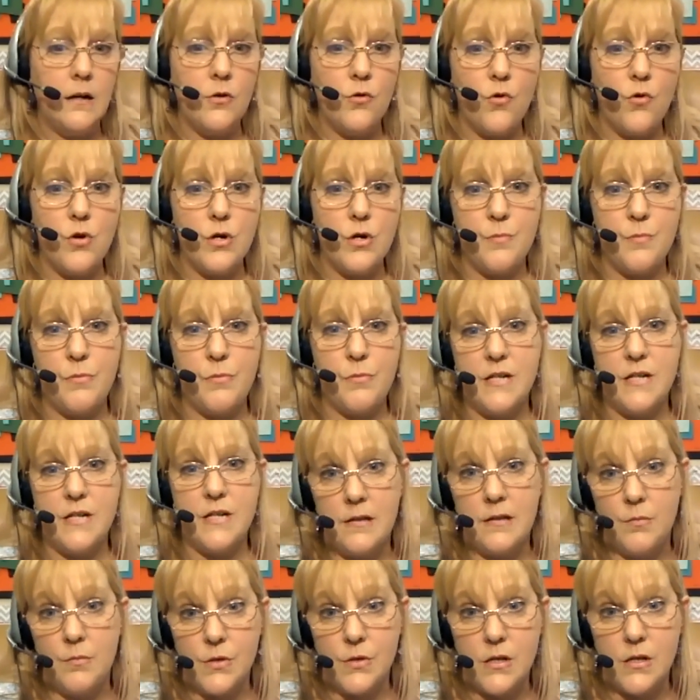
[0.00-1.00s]
in order to
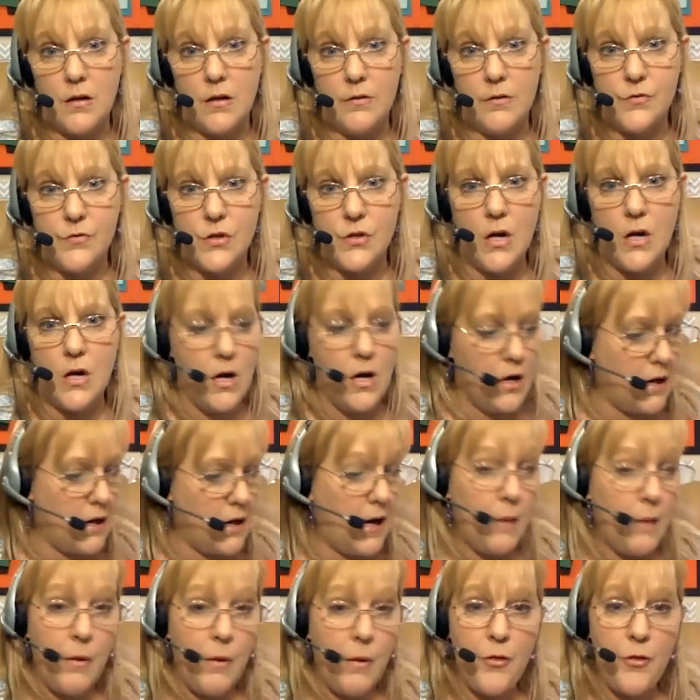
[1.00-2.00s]
protect themselves?
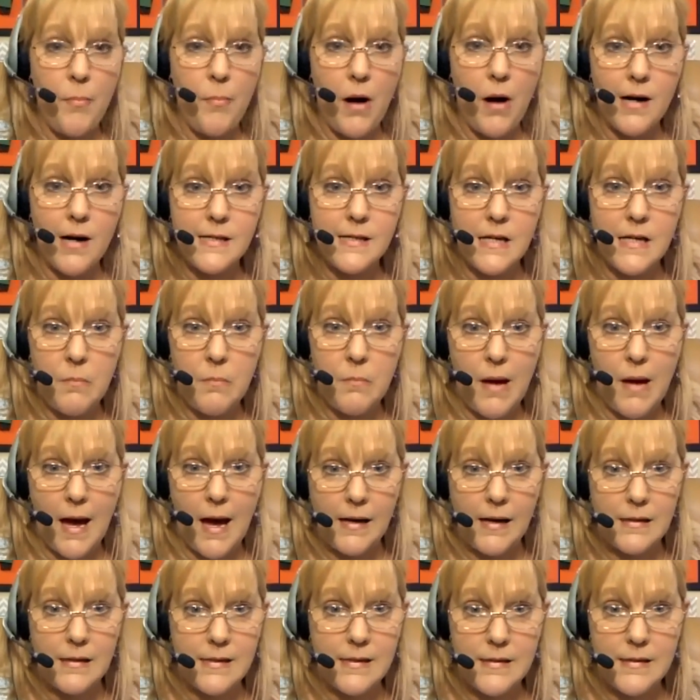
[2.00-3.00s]
And how about the boxing
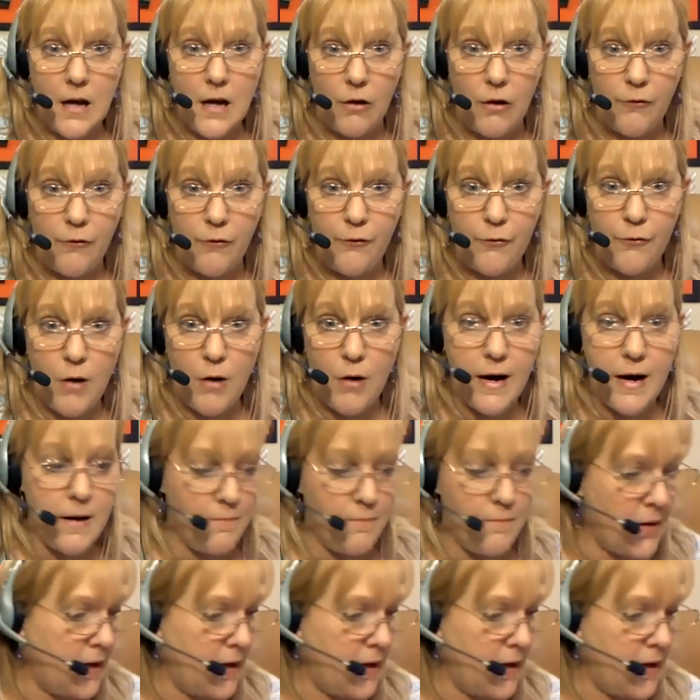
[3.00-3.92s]
bag itself, right?